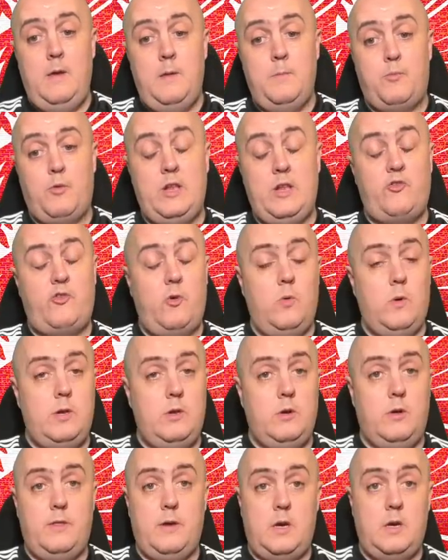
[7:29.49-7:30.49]
bring through
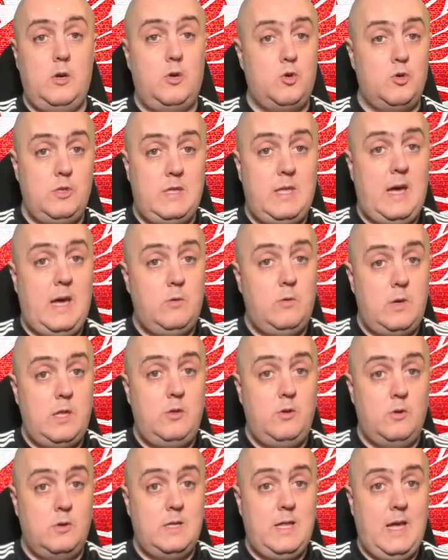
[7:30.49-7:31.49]
another undoubted
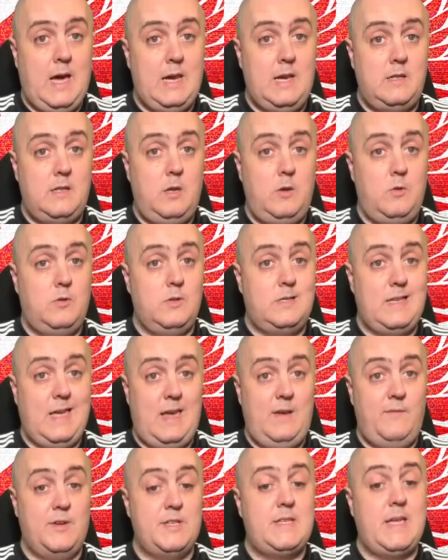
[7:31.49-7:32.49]
young talent who could
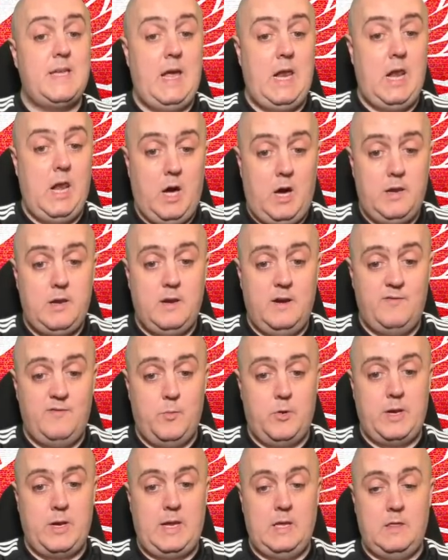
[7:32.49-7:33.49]
save us a lot of
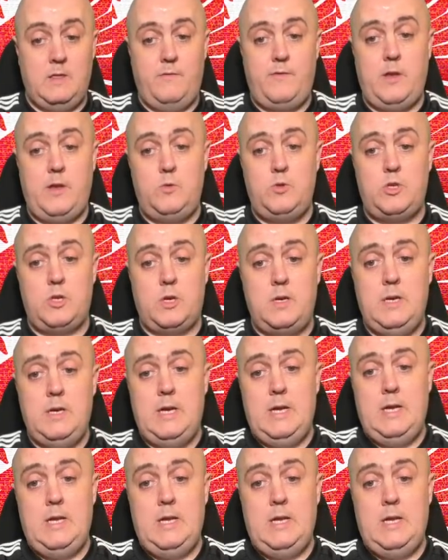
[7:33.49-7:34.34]
money in the future.